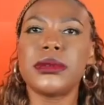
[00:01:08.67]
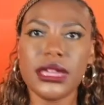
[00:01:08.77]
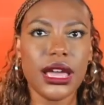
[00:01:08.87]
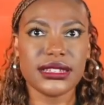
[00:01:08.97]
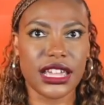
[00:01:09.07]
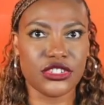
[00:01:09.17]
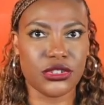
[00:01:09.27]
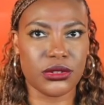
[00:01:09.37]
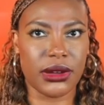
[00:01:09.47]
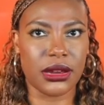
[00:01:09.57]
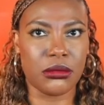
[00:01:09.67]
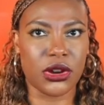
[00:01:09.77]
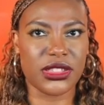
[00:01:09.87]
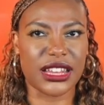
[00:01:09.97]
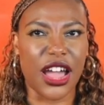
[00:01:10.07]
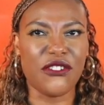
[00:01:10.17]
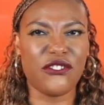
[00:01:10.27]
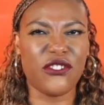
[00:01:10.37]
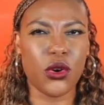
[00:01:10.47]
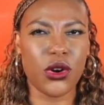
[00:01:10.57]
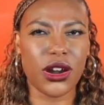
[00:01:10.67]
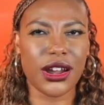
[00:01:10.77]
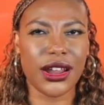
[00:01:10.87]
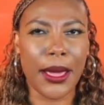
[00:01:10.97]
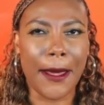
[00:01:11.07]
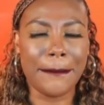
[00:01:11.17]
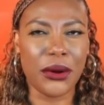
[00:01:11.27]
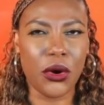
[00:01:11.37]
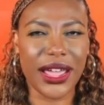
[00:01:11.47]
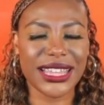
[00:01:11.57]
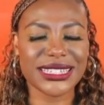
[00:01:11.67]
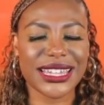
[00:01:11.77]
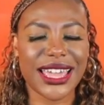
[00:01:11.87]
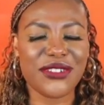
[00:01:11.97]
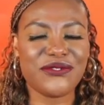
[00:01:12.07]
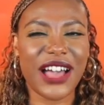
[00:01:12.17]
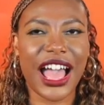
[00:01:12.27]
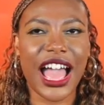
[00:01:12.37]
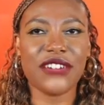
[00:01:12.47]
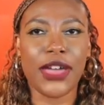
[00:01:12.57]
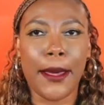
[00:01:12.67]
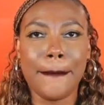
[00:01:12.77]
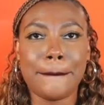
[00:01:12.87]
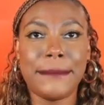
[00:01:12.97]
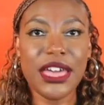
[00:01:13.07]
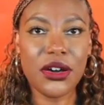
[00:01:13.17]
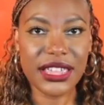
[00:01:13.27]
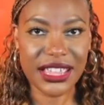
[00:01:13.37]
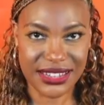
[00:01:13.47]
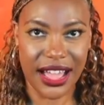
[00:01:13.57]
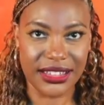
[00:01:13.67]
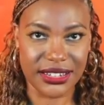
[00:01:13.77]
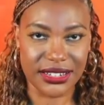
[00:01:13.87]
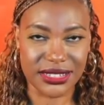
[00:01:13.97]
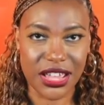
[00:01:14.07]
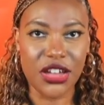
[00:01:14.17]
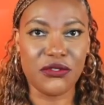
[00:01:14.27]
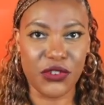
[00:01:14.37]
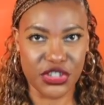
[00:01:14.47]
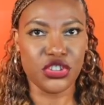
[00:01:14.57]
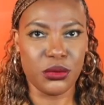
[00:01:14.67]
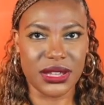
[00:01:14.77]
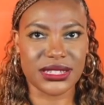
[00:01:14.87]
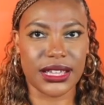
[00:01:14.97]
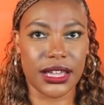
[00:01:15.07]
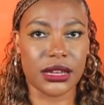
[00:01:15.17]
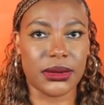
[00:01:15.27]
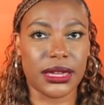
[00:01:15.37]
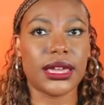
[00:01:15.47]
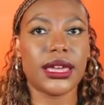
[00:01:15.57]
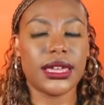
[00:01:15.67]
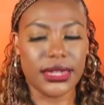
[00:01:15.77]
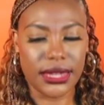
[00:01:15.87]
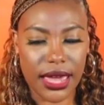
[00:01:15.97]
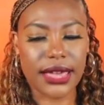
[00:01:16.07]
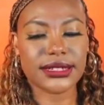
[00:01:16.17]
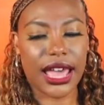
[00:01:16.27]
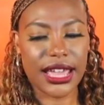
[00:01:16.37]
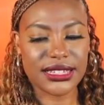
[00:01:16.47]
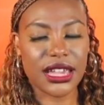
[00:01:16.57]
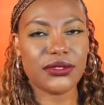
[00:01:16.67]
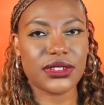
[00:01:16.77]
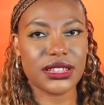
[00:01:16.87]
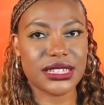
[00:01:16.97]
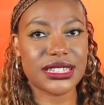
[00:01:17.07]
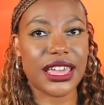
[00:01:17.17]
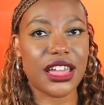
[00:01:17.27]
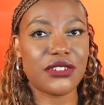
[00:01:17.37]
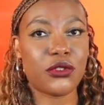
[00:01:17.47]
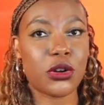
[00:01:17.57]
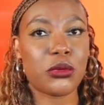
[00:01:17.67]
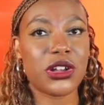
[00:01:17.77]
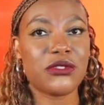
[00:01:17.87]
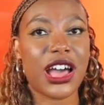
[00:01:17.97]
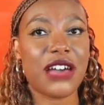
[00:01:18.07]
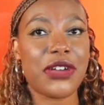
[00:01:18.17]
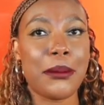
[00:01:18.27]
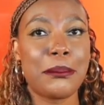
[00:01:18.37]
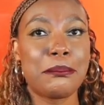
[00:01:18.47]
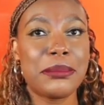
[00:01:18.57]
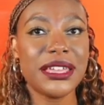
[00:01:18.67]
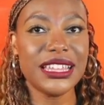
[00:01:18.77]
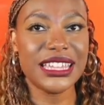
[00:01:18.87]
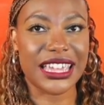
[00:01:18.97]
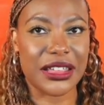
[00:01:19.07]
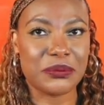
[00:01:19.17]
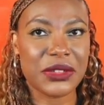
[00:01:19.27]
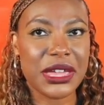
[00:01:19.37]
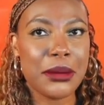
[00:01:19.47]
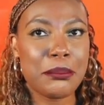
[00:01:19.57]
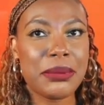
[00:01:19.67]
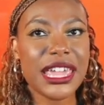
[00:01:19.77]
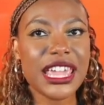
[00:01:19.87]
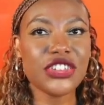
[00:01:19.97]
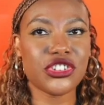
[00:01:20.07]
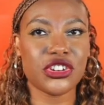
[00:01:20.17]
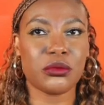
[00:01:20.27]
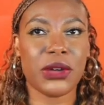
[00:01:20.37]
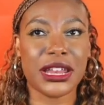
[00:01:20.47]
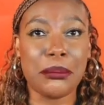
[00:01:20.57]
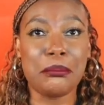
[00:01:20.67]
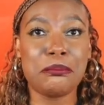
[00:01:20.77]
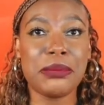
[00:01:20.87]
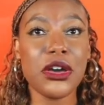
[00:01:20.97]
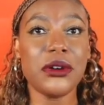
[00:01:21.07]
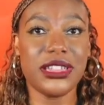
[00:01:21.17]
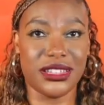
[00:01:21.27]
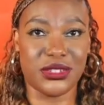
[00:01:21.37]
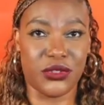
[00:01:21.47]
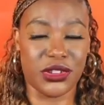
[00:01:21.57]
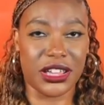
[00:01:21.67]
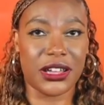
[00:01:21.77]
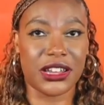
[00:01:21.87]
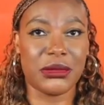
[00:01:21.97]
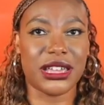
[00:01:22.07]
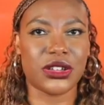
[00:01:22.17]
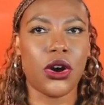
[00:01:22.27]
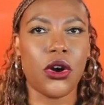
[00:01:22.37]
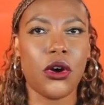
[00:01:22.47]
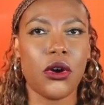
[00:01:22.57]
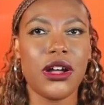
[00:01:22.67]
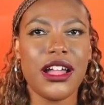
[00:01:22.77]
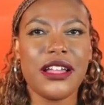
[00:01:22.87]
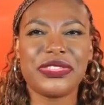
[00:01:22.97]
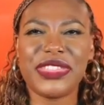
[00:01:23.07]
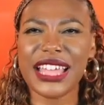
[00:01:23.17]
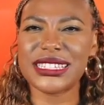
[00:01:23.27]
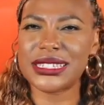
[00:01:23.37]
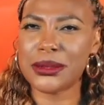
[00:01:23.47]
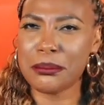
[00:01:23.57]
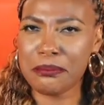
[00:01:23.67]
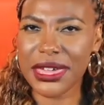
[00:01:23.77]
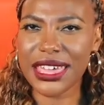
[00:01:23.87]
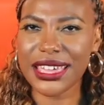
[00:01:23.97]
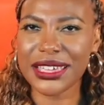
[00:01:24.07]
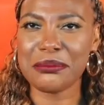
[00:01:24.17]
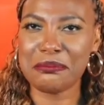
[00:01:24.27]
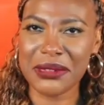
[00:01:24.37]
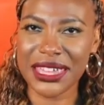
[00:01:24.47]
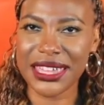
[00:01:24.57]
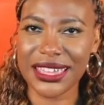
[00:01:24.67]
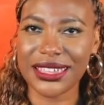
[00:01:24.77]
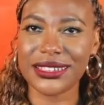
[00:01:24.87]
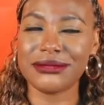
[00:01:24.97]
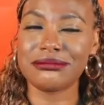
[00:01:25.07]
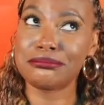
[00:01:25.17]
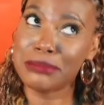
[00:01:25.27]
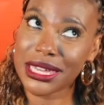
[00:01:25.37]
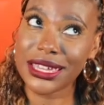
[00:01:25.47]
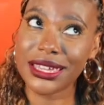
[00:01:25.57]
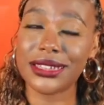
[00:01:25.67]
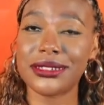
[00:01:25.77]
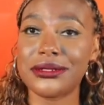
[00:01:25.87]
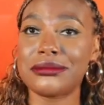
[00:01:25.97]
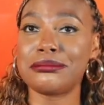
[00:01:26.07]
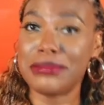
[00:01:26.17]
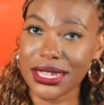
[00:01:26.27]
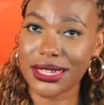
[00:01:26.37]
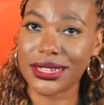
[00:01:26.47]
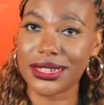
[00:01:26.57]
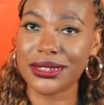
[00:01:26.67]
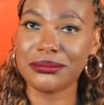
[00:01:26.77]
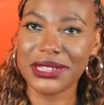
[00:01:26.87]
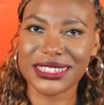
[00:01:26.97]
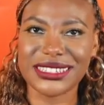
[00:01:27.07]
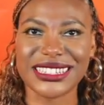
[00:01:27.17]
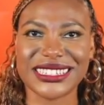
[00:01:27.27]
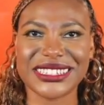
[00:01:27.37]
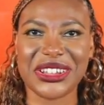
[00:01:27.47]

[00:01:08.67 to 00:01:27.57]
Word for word: Beyonce has generated more than $4.5 billion for the US economy. Yes, I definitely said 4.5 billion. B generated billions for the economy as a whole. That's big, big, big B business.